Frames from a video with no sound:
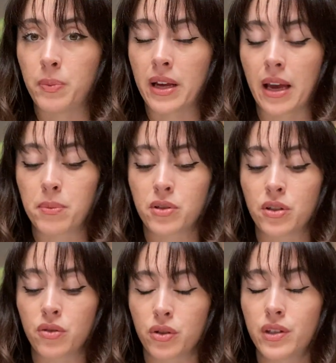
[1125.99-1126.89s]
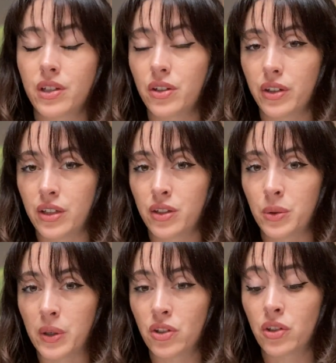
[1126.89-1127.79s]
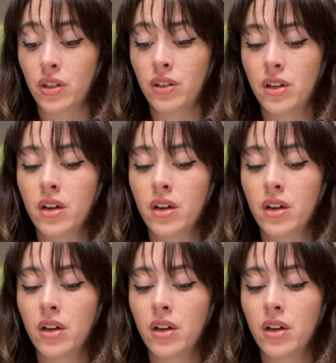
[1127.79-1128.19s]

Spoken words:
being able to trust in your intuition.